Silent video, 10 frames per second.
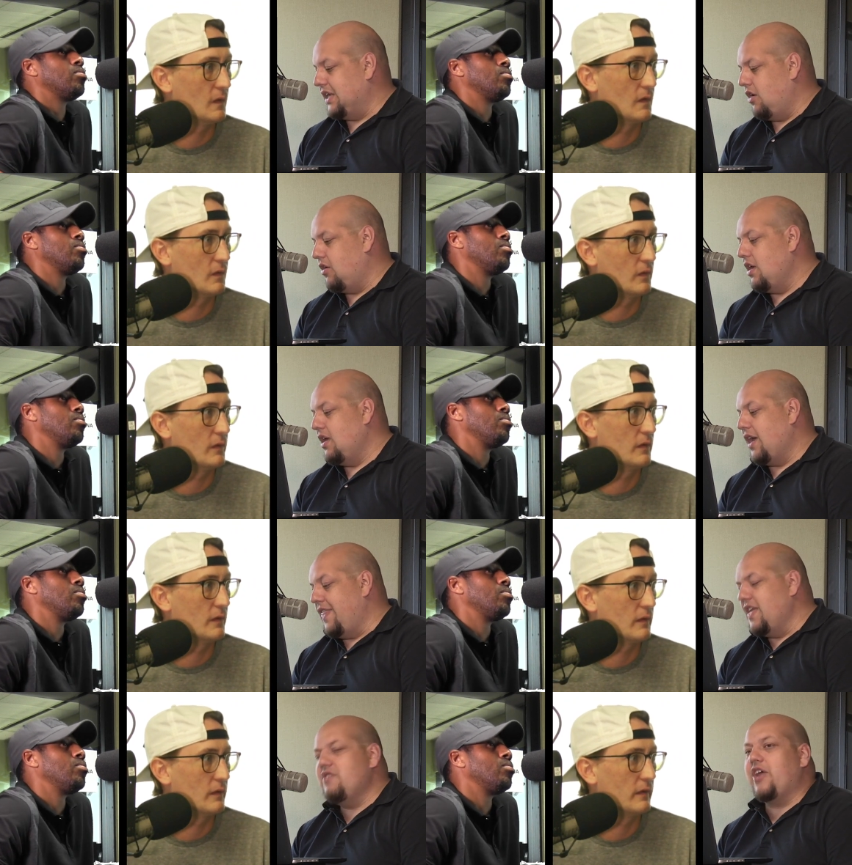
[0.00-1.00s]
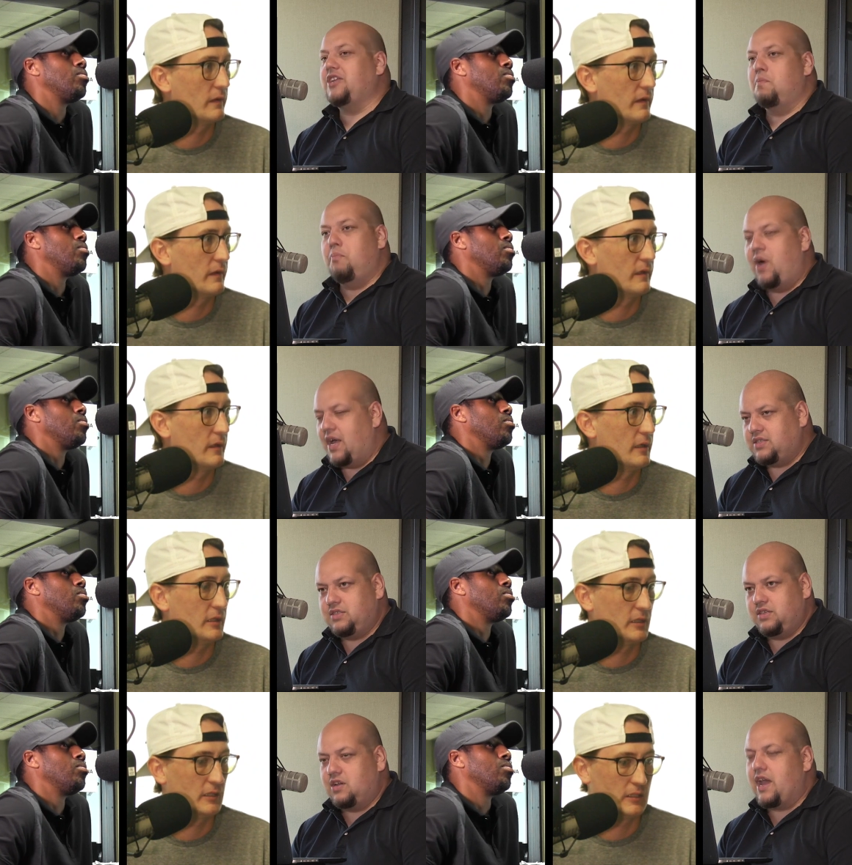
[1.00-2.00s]
Speaker 1: that long. And then you got your
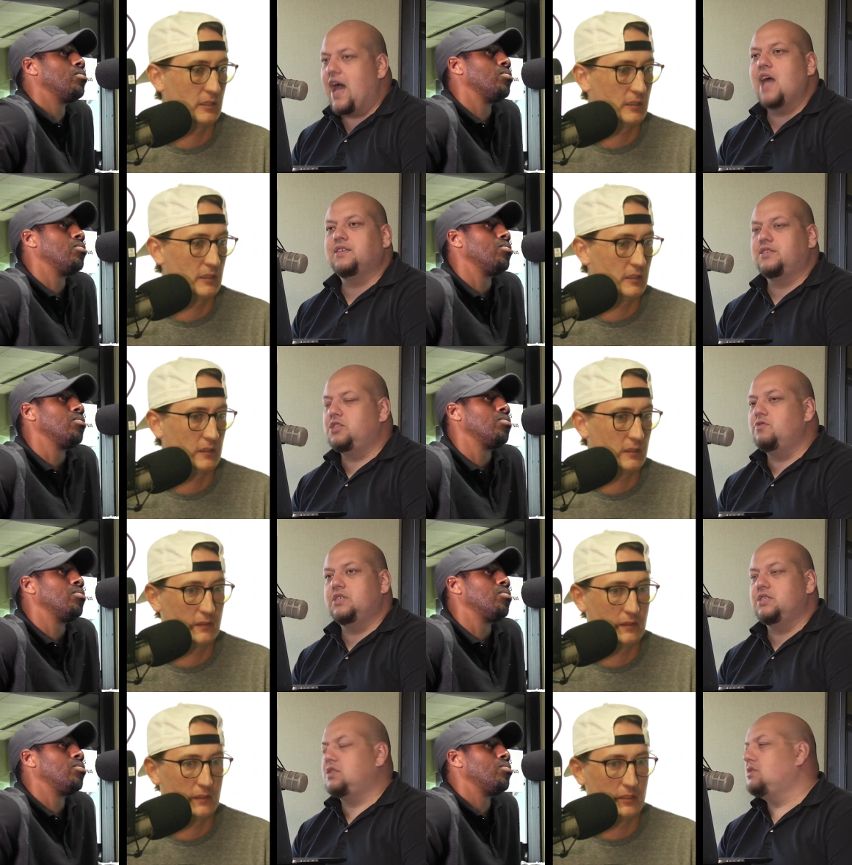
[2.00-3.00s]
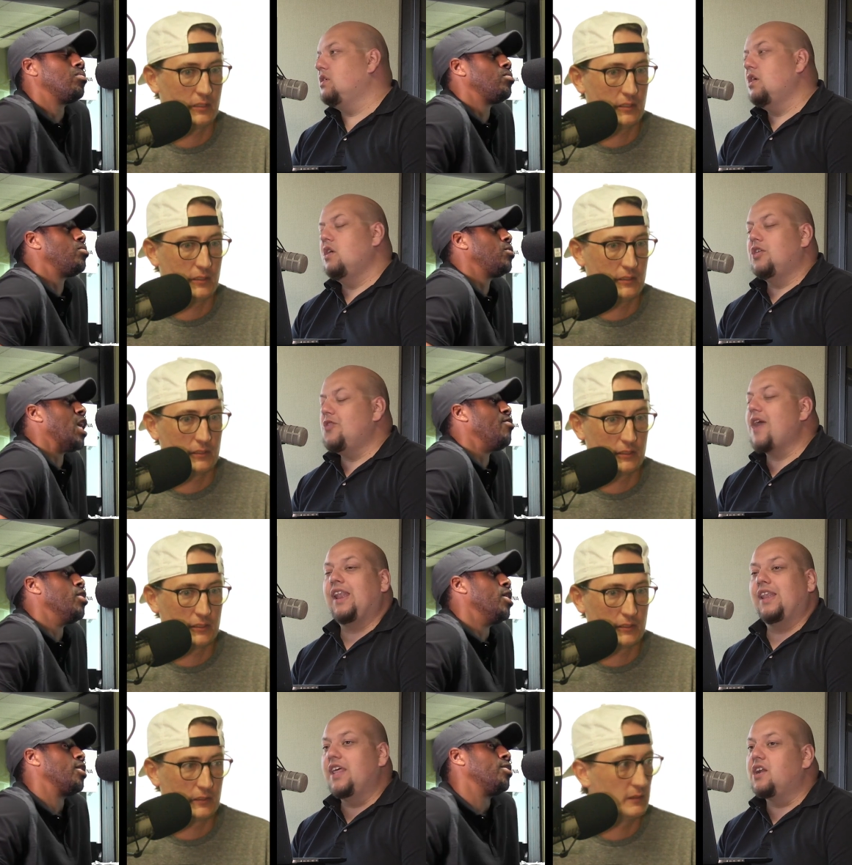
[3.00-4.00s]
busts, your guys that you just you
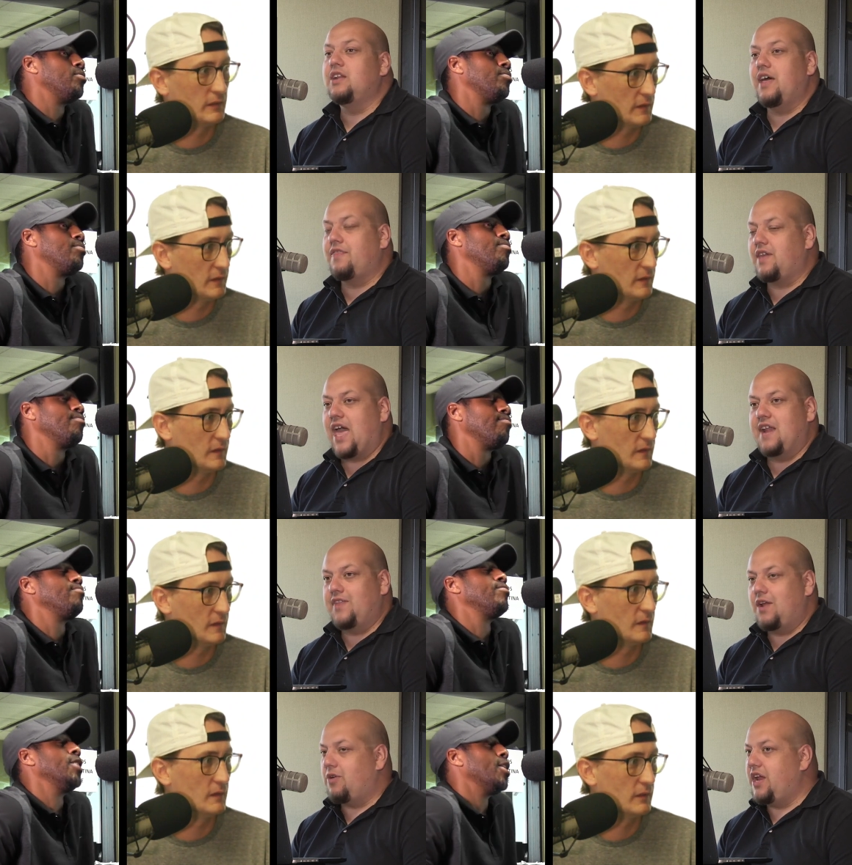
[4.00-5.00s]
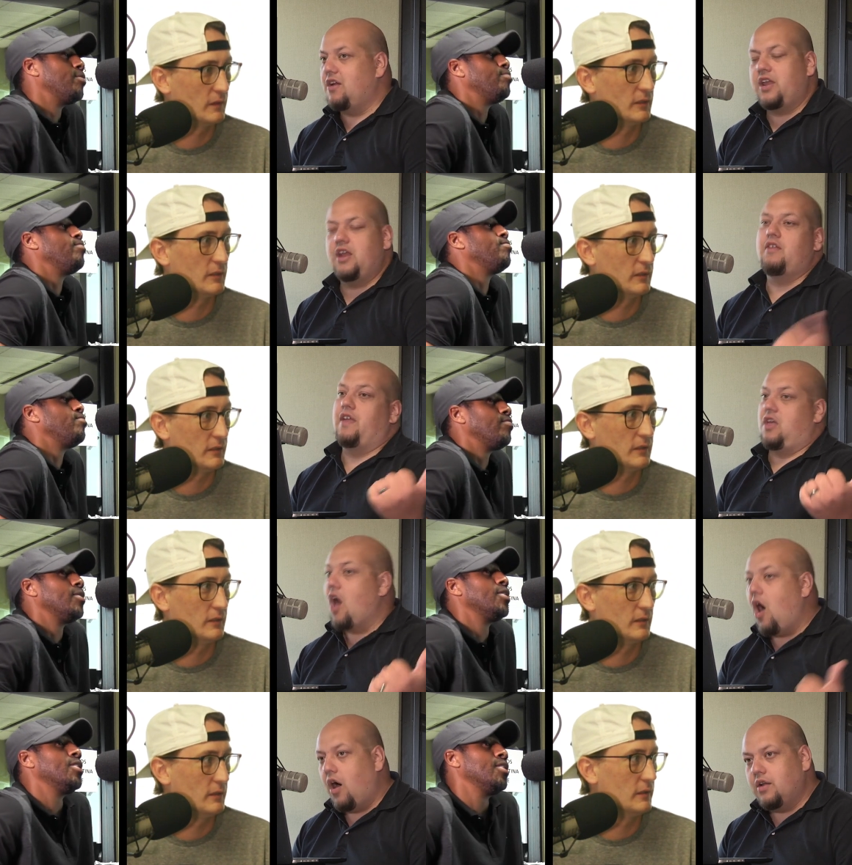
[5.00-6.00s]
got nothing. little to nothing out of them. They were here a year, then
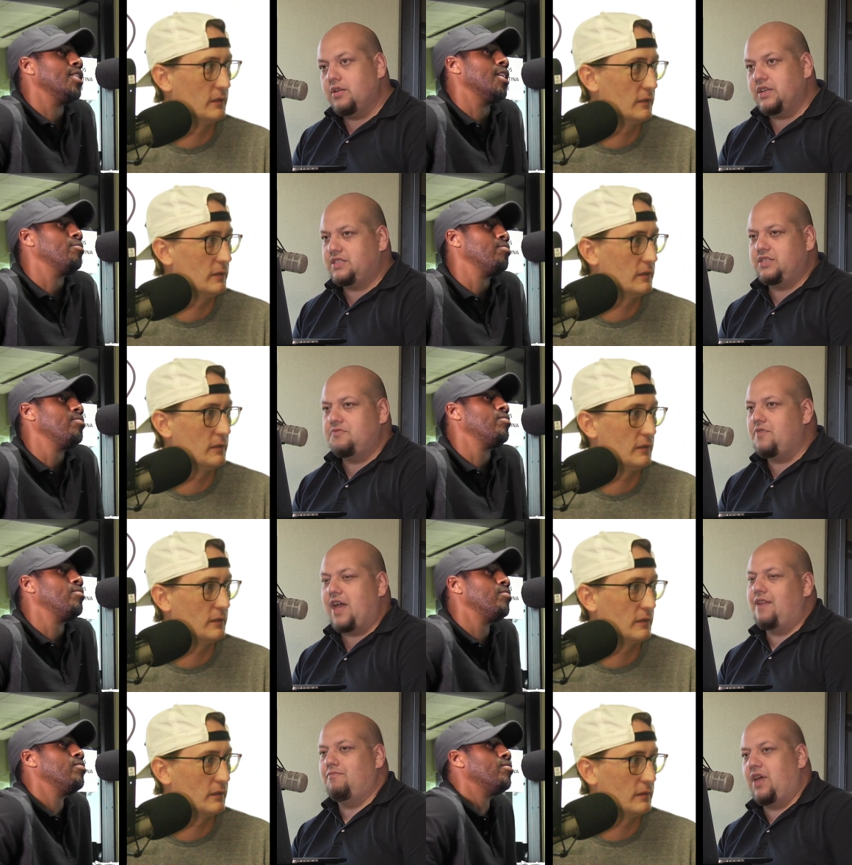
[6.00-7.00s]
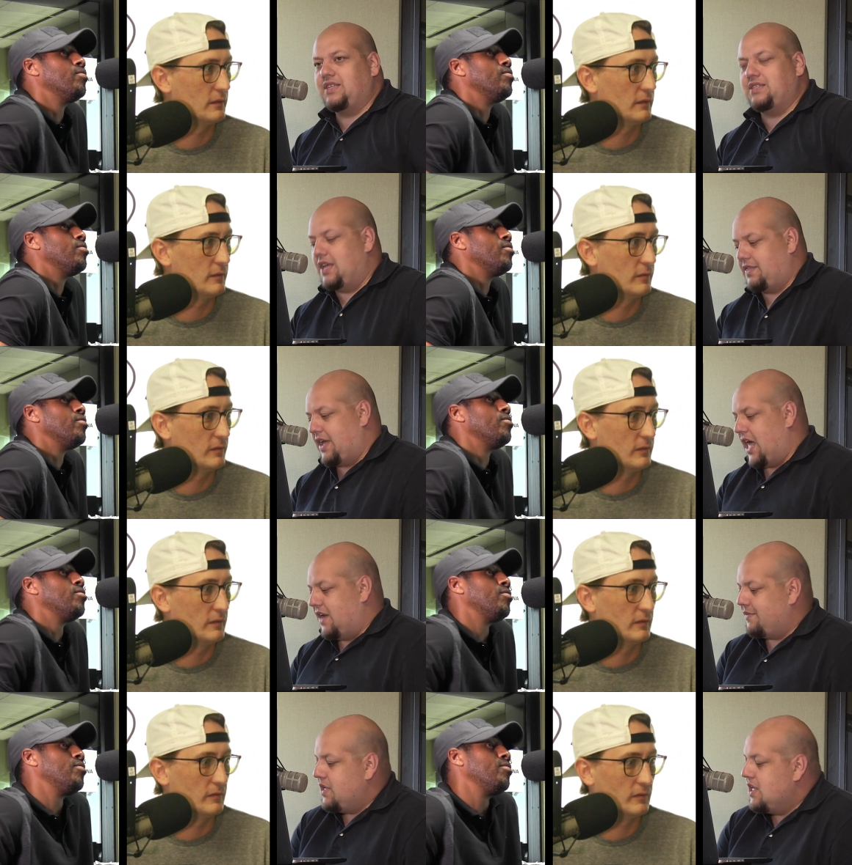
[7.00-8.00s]
gone. Yeah. Yes, you got next to nothing out of
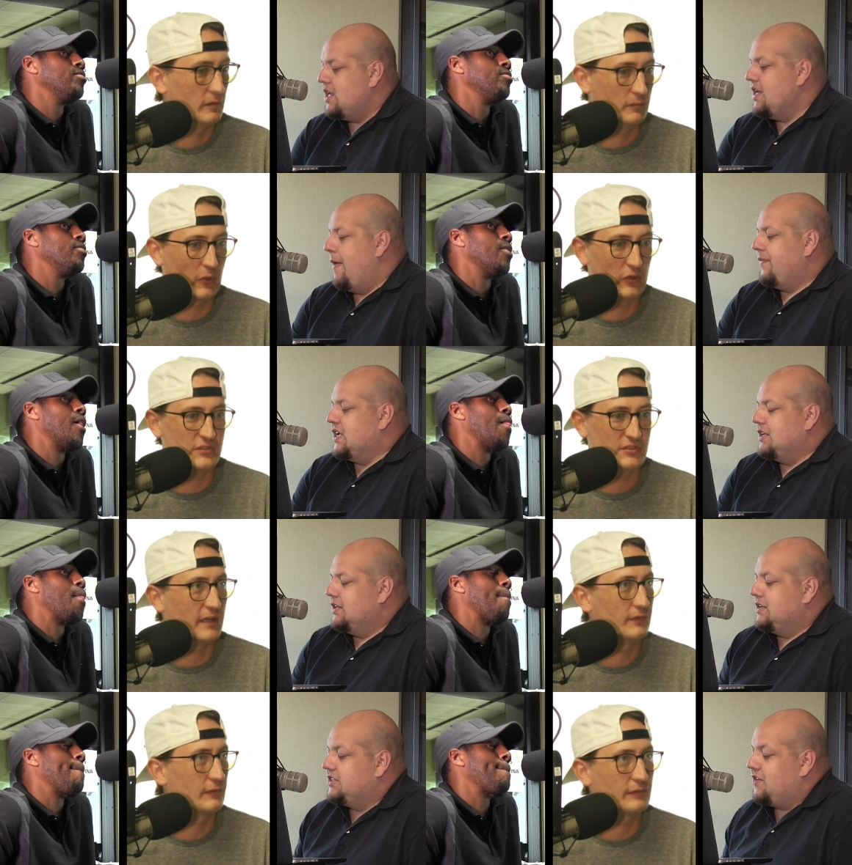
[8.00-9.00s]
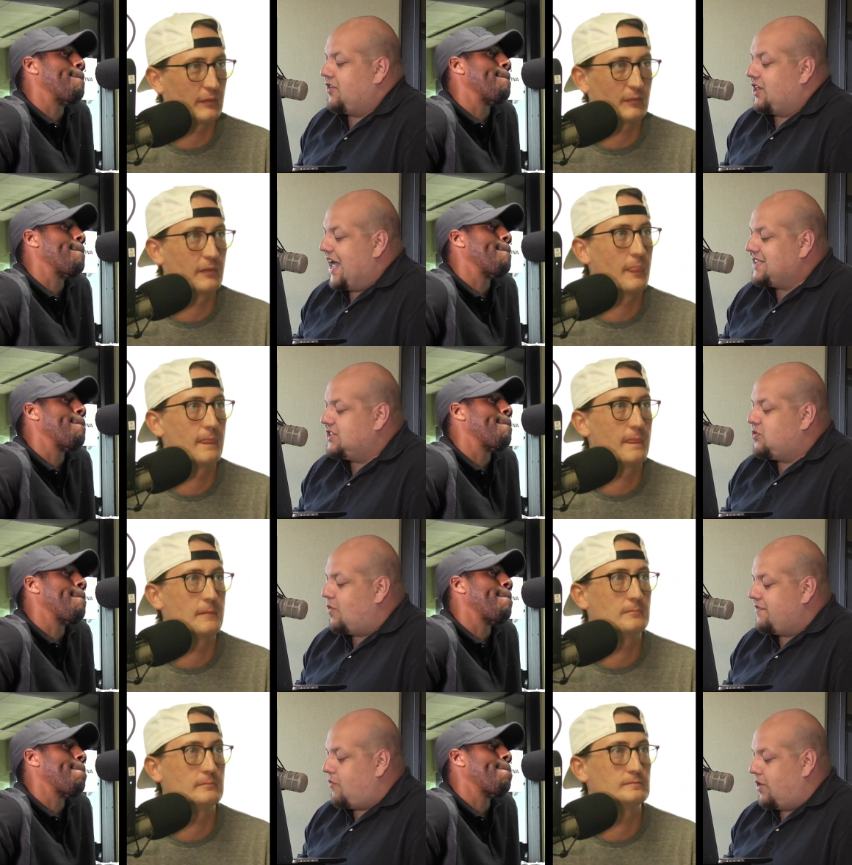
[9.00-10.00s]
them. Purge guys. So for the class of
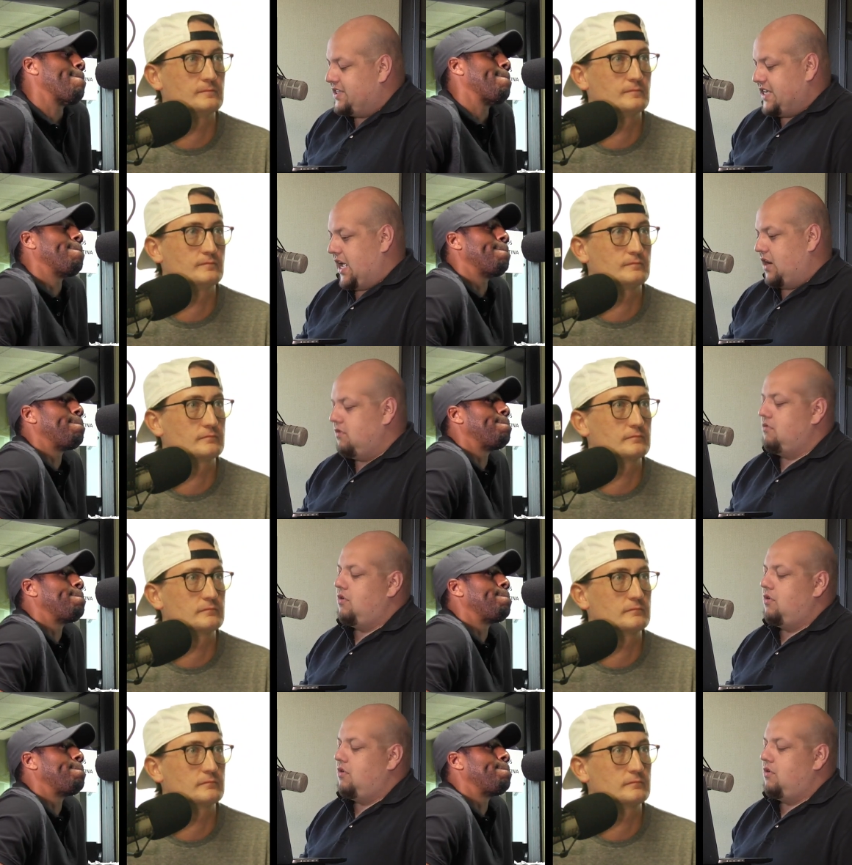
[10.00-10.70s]
2014,